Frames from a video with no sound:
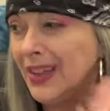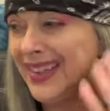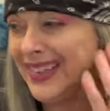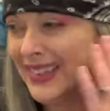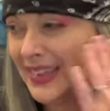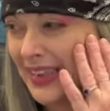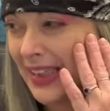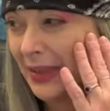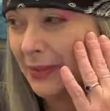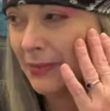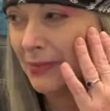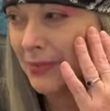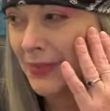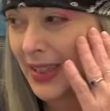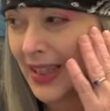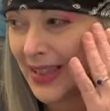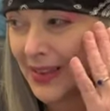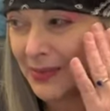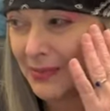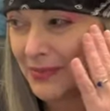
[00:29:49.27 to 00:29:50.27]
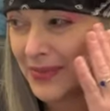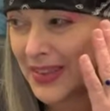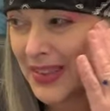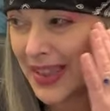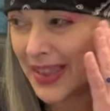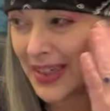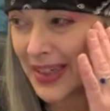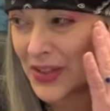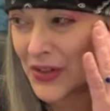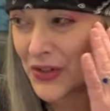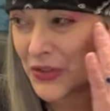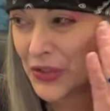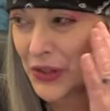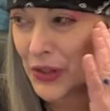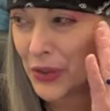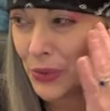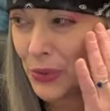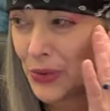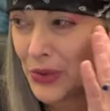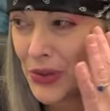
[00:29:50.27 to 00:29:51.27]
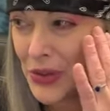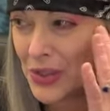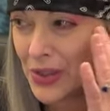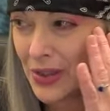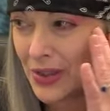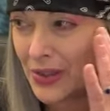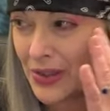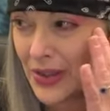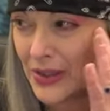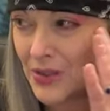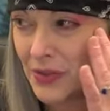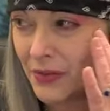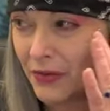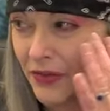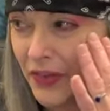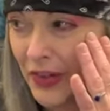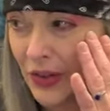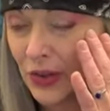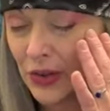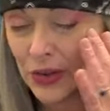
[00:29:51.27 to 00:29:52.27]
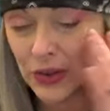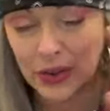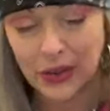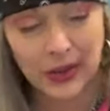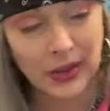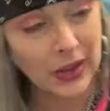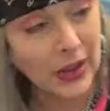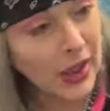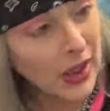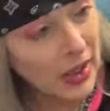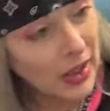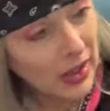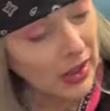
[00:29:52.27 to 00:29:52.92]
Oh, that excuse doesn't feel good.